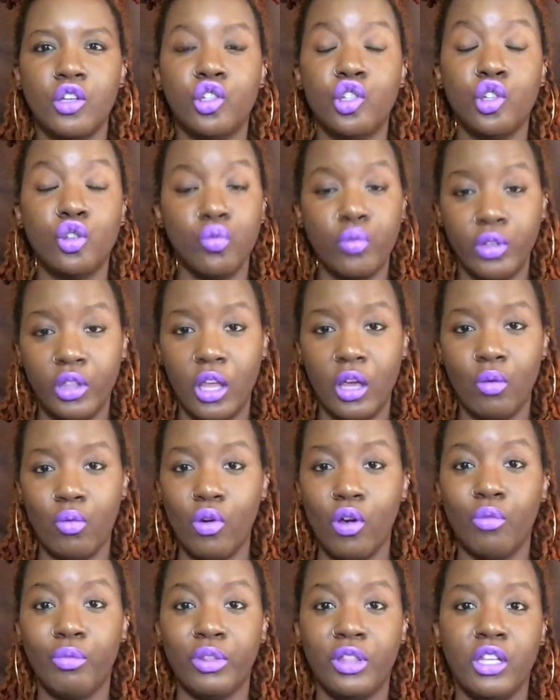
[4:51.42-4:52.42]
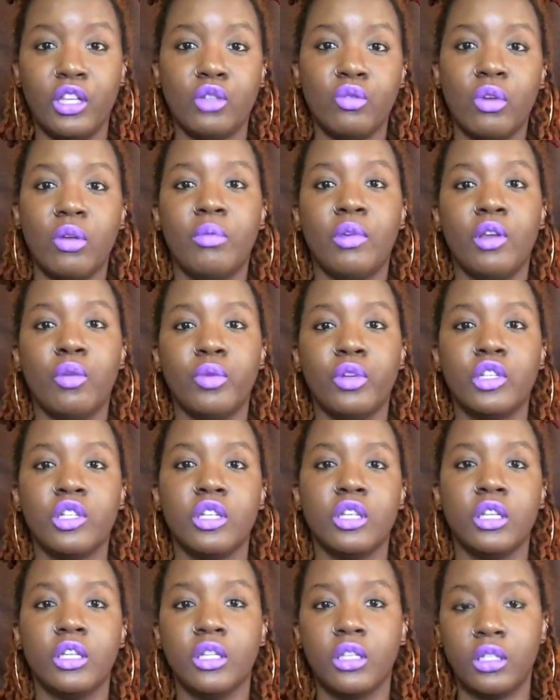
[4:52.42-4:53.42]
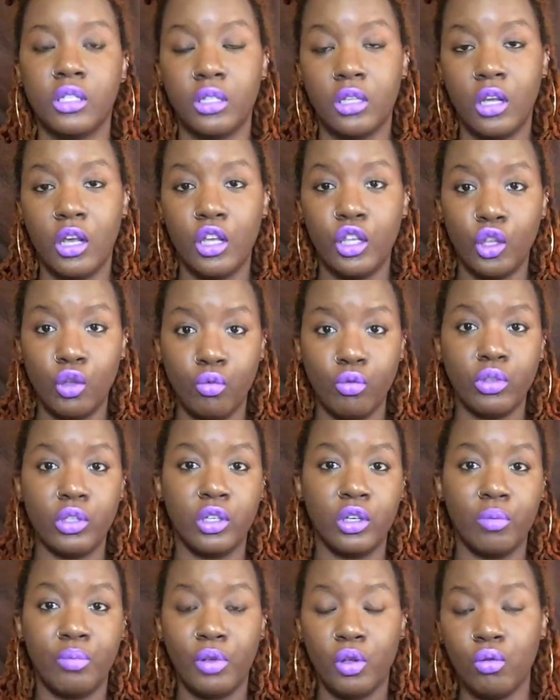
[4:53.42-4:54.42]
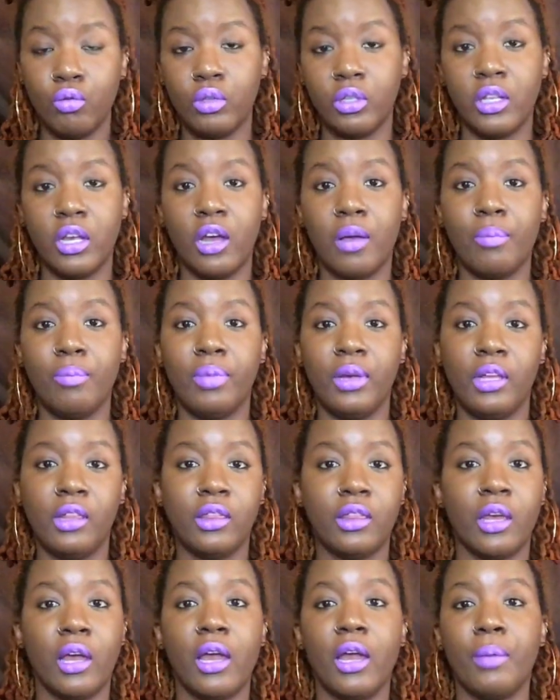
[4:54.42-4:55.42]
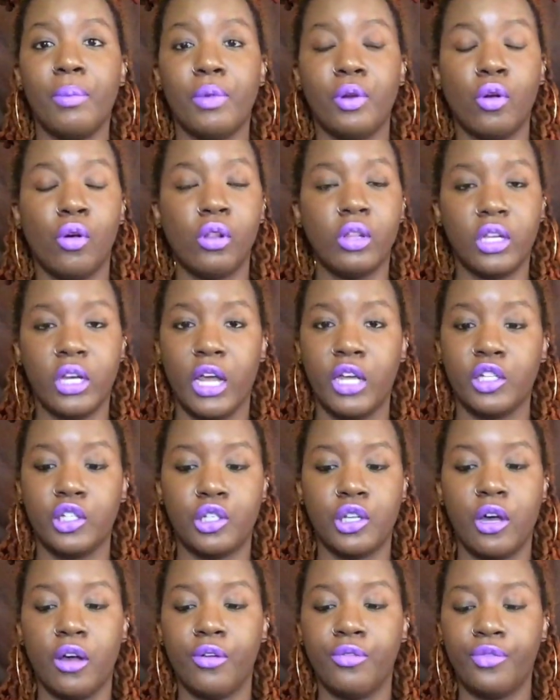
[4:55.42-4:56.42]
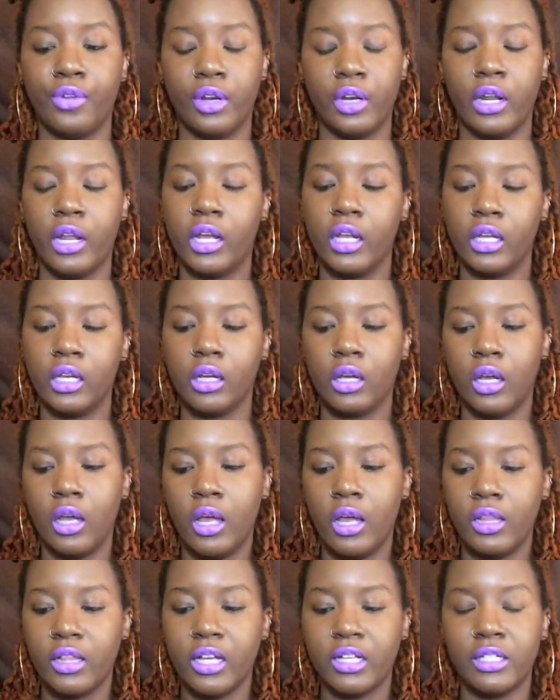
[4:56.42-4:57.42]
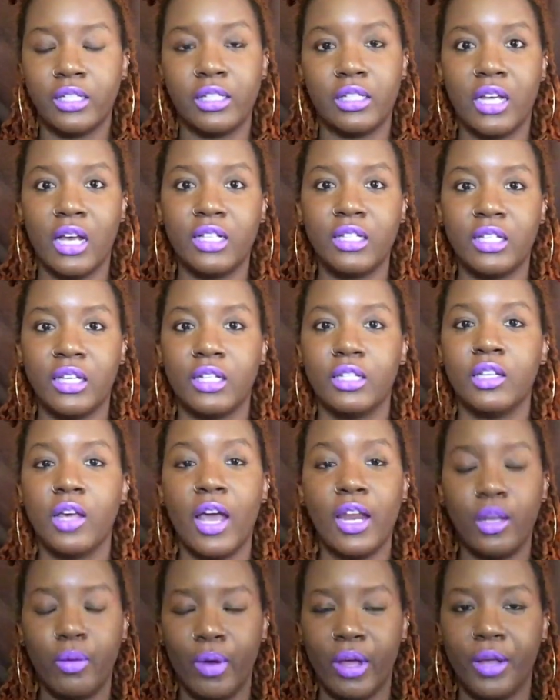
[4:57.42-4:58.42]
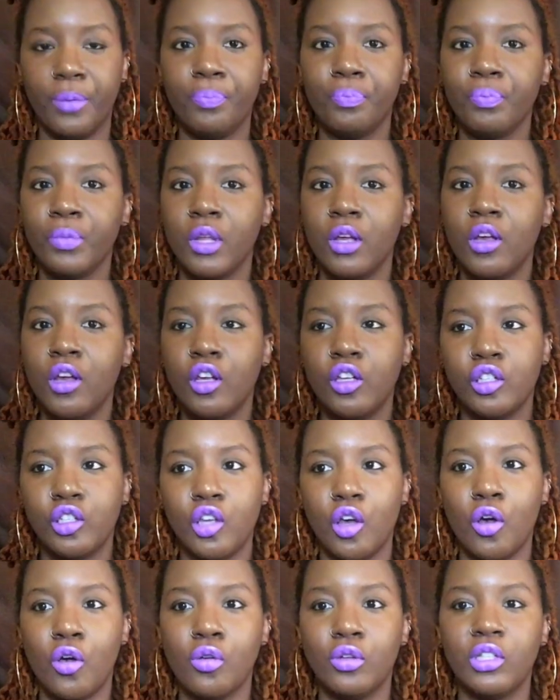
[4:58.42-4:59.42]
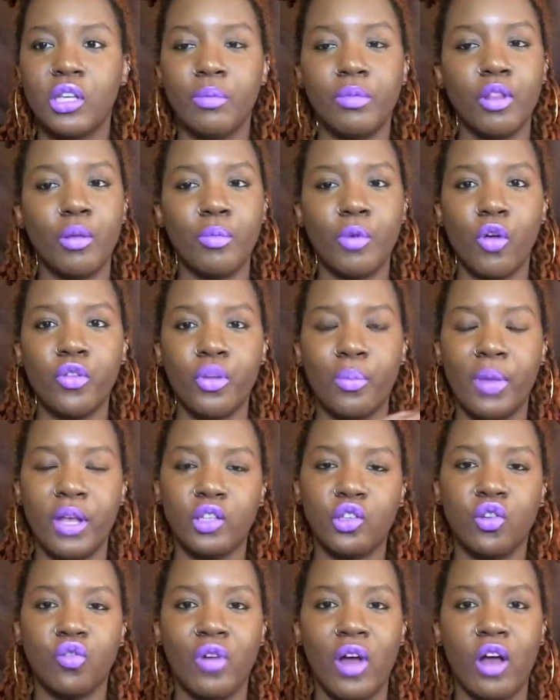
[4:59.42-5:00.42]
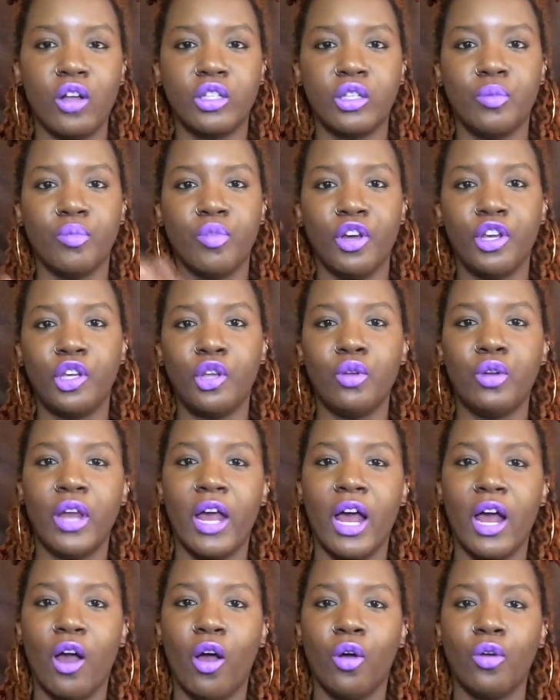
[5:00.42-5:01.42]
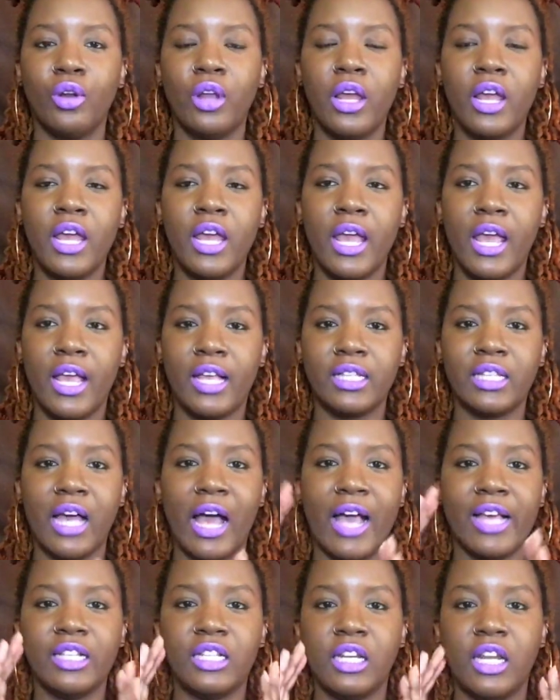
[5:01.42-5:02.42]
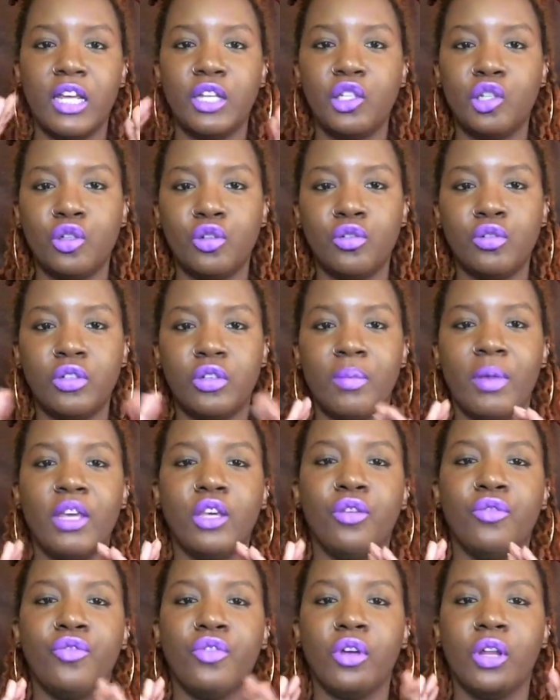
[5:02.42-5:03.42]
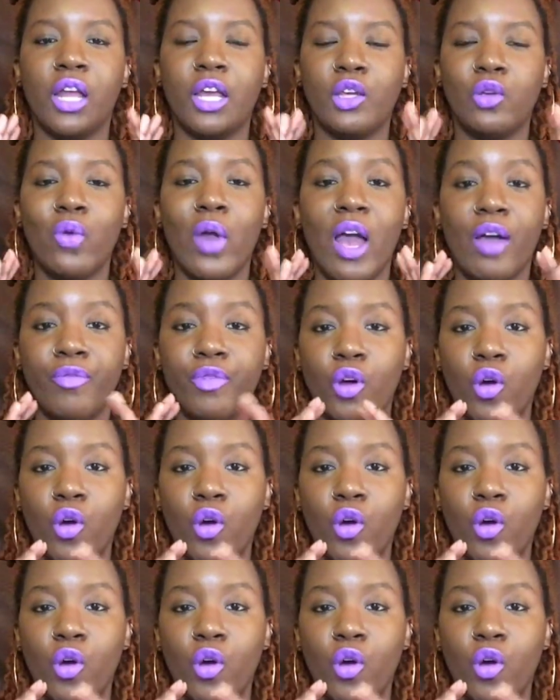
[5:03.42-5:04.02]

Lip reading: do what they want with these women, which is use and abuse them, beat them, and all of that stuff. And like, that's disgusting. So anyway, so some of them go the mental route to break you down and to isolate you, to make you feel like you have